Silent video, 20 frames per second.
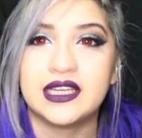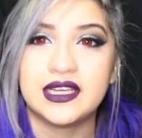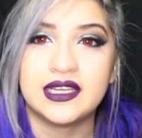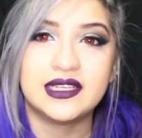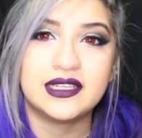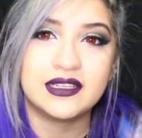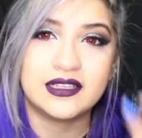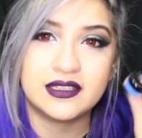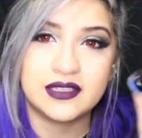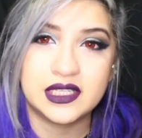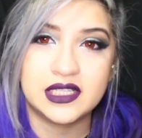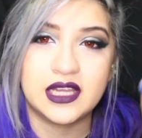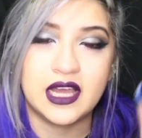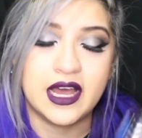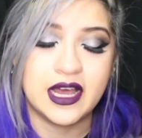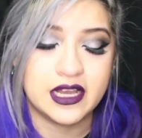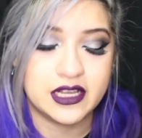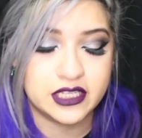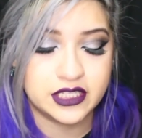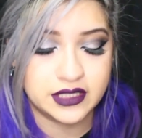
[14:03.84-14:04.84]
that
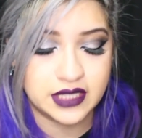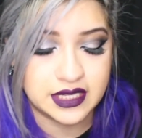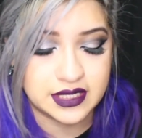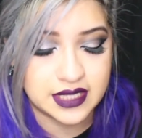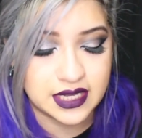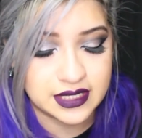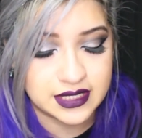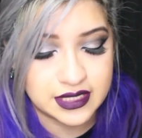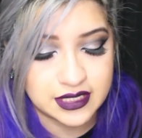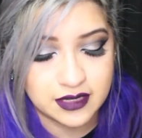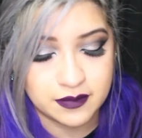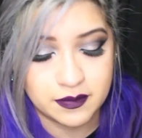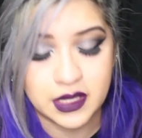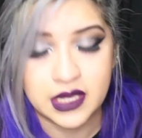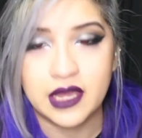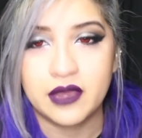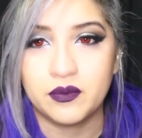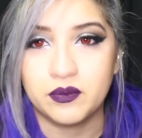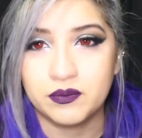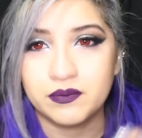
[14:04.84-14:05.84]
they sent it to
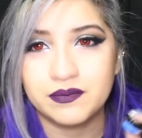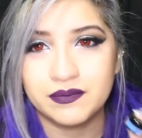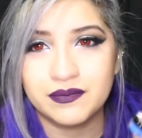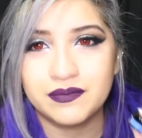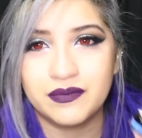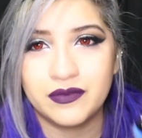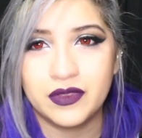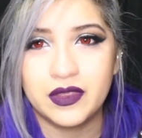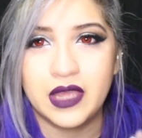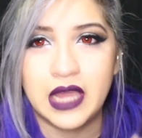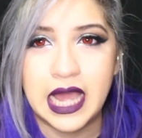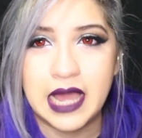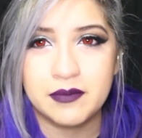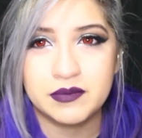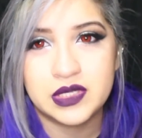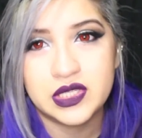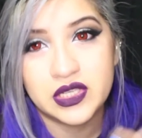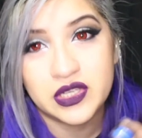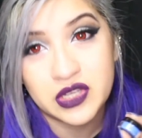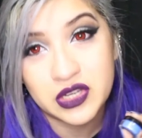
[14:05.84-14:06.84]
me.
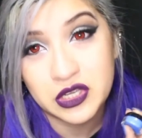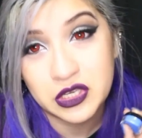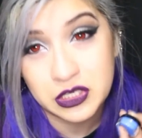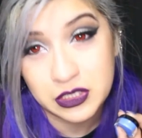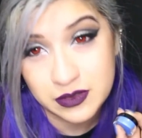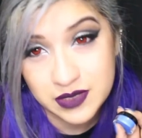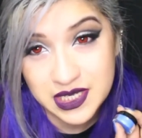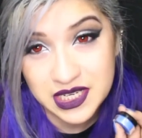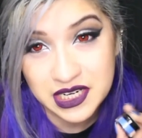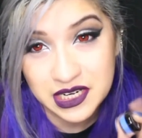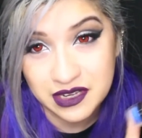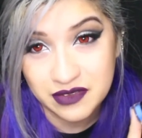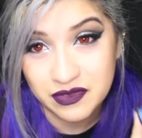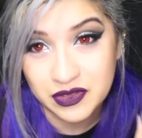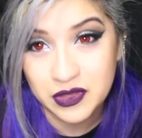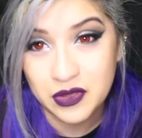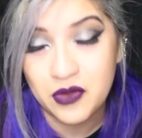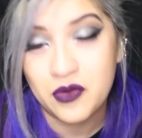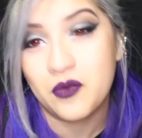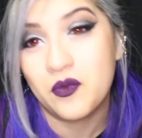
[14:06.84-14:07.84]
I'm still going to use it
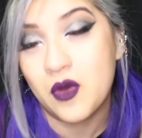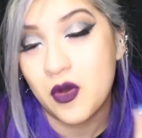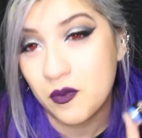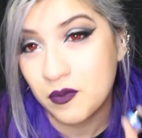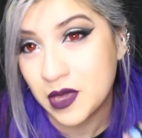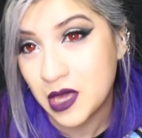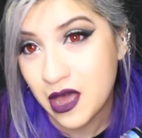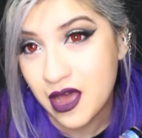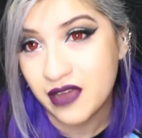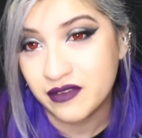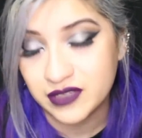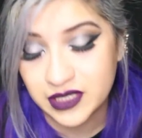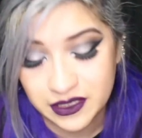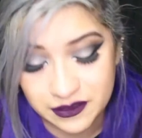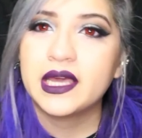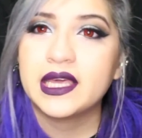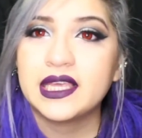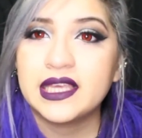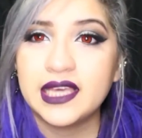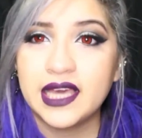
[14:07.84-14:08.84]
even though it won't be often.
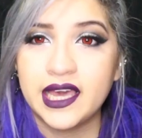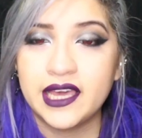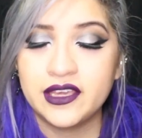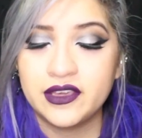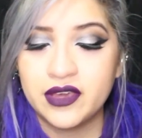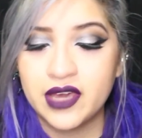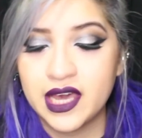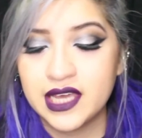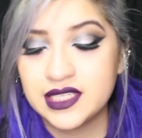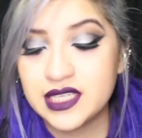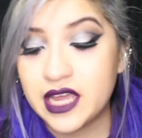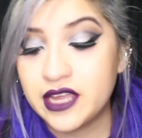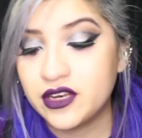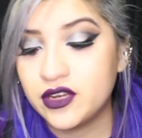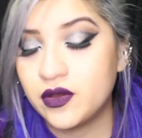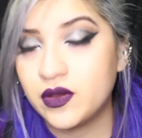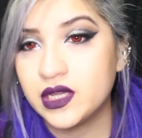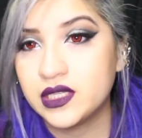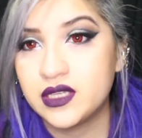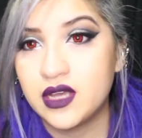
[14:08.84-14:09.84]
But yeah, you guys, I
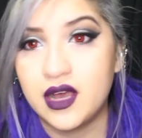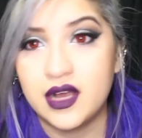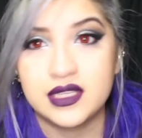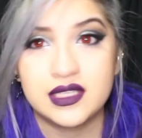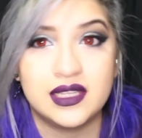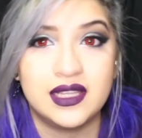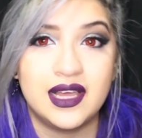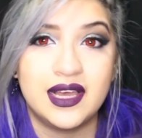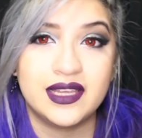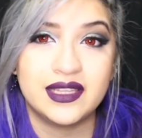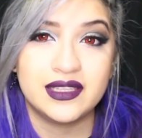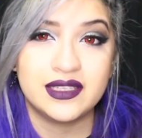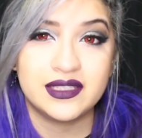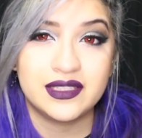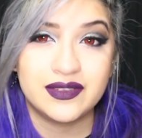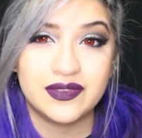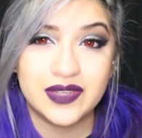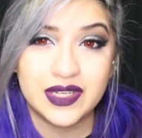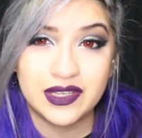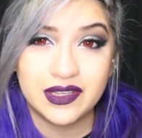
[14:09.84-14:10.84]
know I talked a lot in
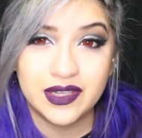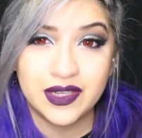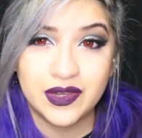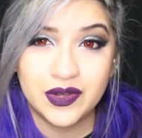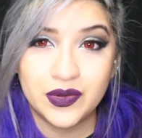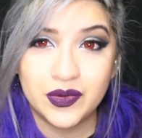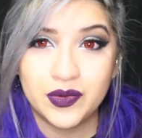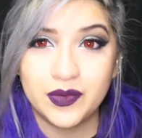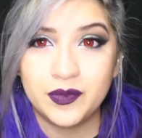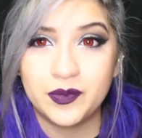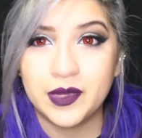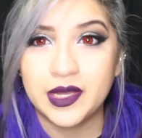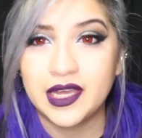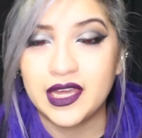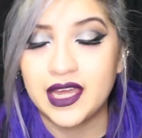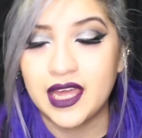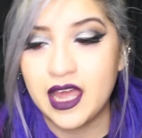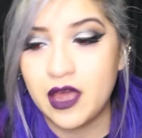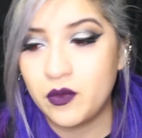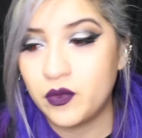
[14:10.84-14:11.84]
this video,
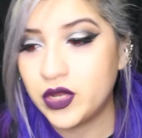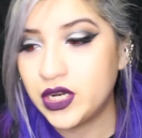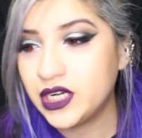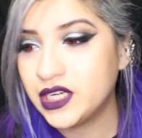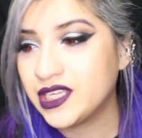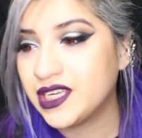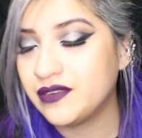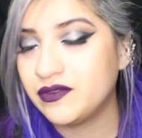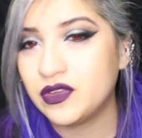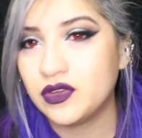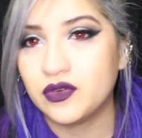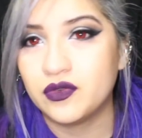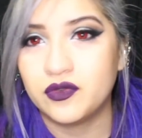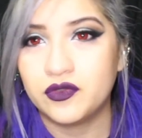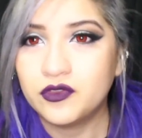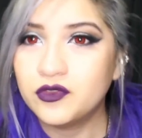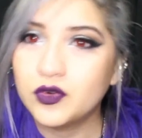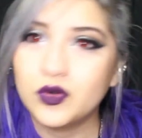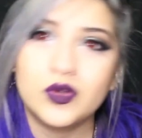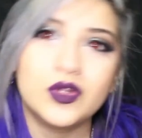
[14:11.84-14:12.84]
but I wanted to give you a
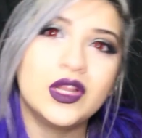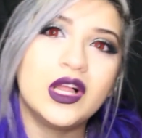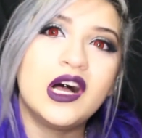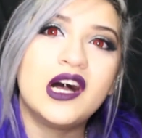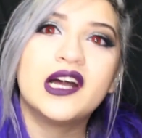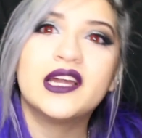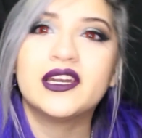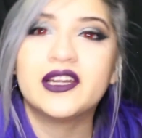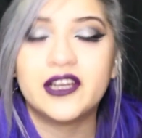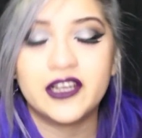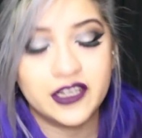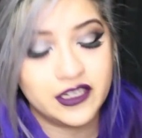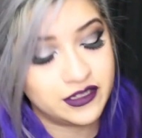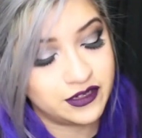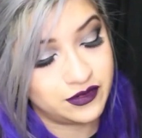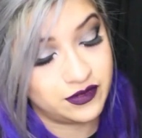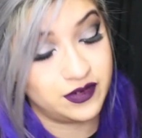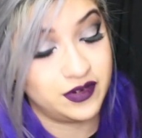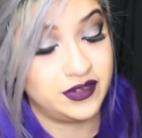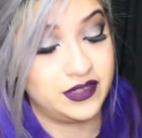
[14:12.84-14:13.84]
full-on
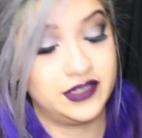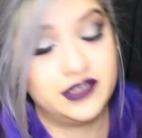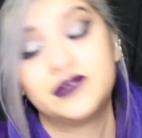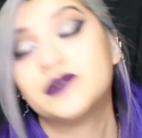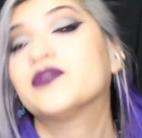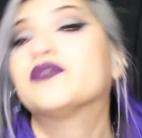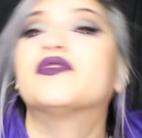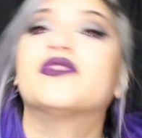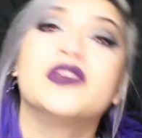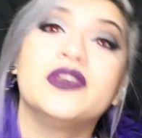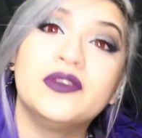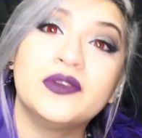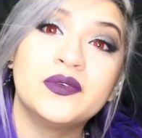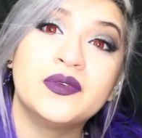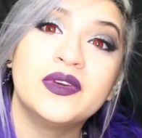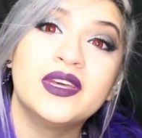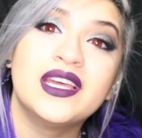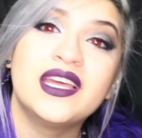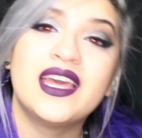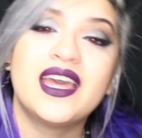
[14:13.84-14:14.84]
hardcore good
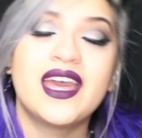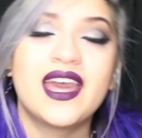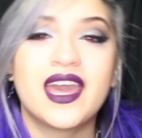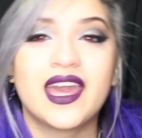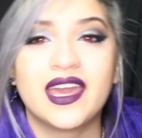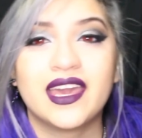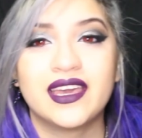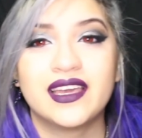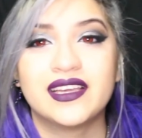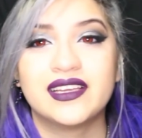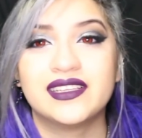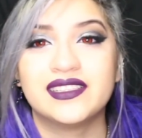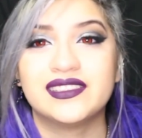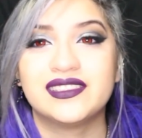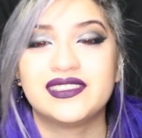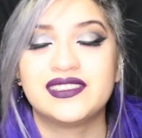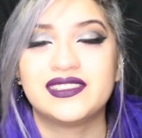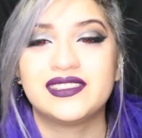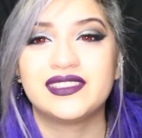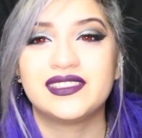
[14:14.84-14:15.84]
review, and